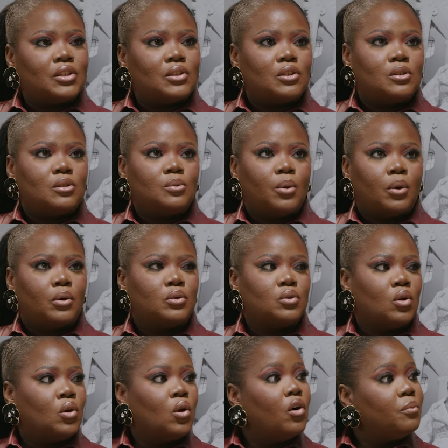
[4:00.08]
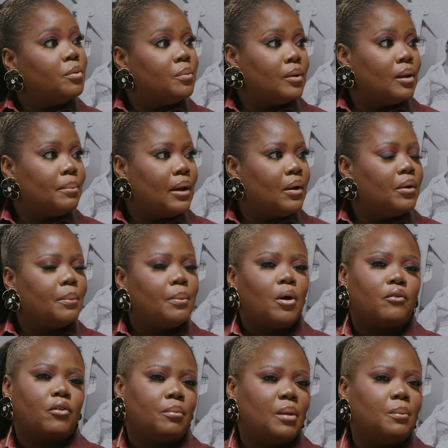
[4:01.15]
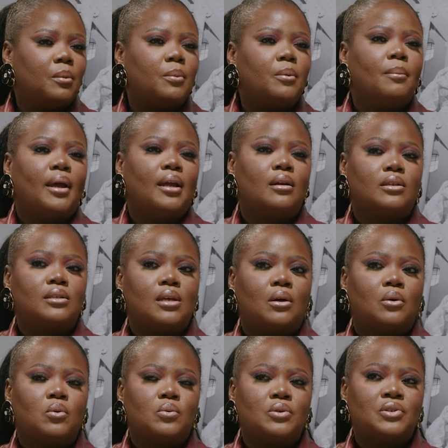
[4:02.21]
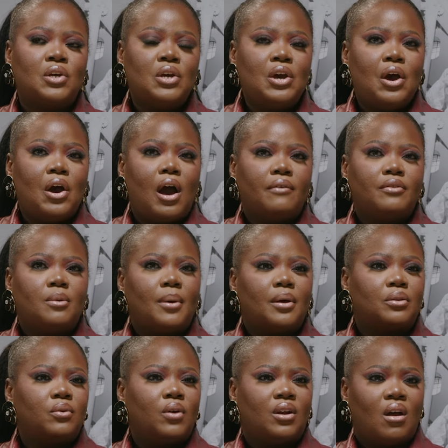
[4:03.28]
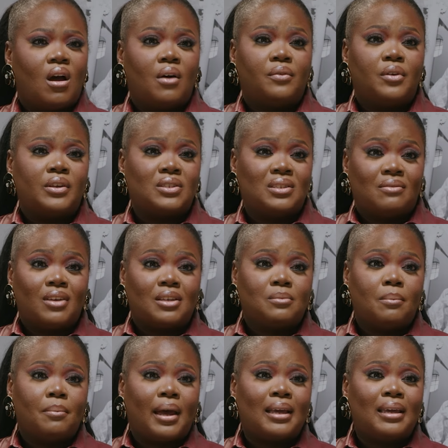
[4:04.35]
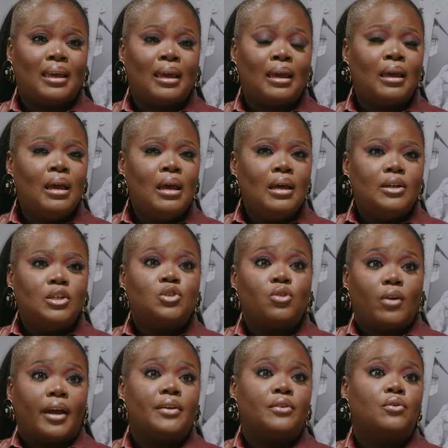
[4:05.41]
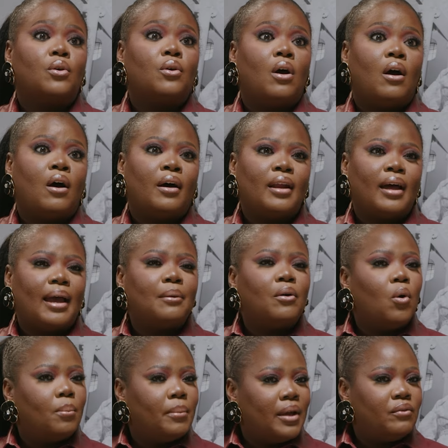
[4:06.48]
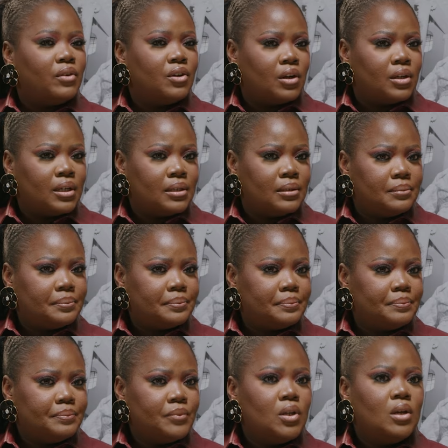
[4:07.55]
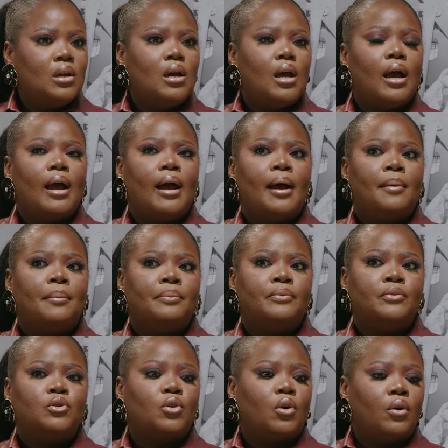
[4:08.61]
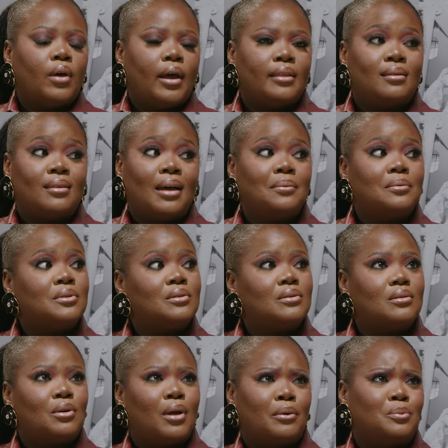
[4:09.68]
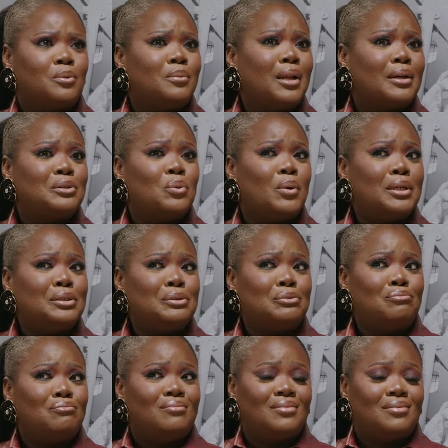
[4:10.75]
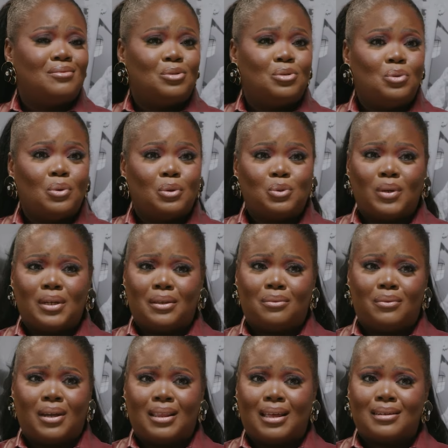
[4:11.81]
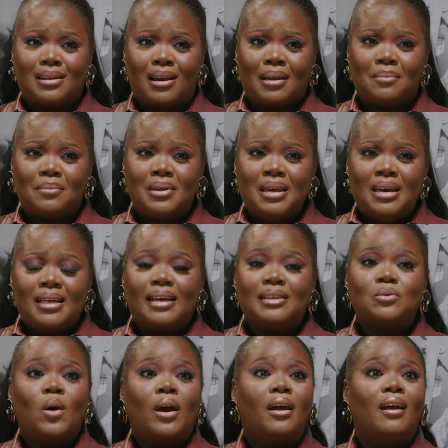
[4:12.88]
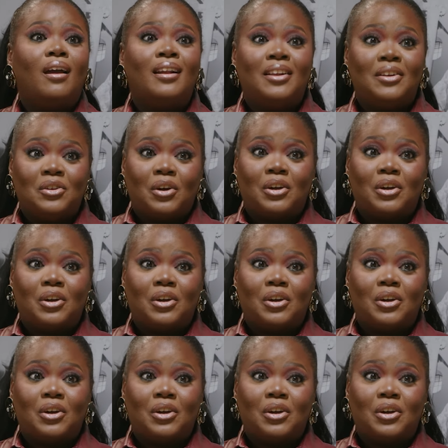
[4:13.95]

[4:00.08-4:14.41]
spoken to a lot of people about, apart from maybe people in my inner circle, was after about 3.5 years in investment banking, trying so hard, I got made redundant. Wow. And that was, I was probably like 22 or 23 at that time. That's quite early in your